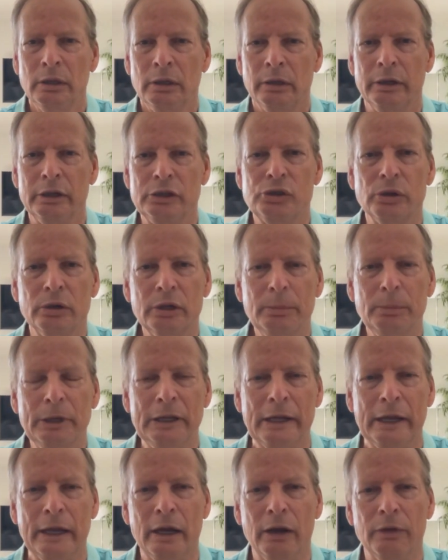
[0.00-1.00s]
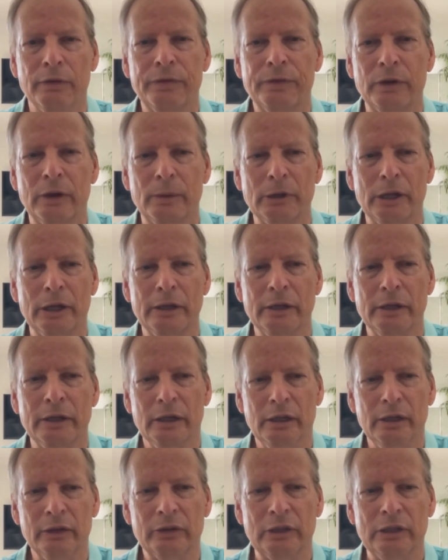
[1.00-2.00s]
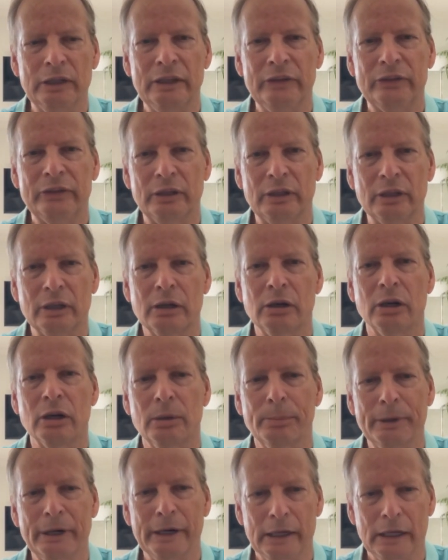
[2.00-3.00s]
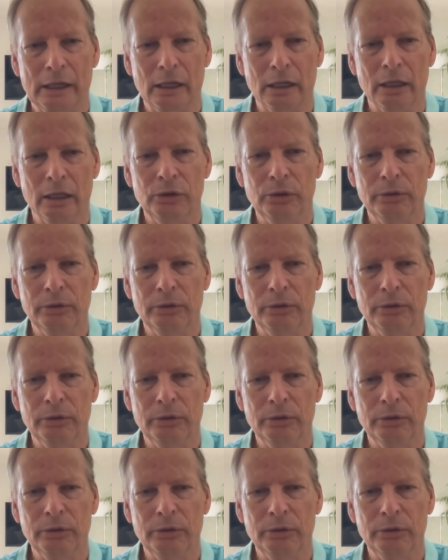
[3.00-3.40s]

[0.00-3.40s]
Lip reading: All right, joining me now from London is Alissa de Carbonnel,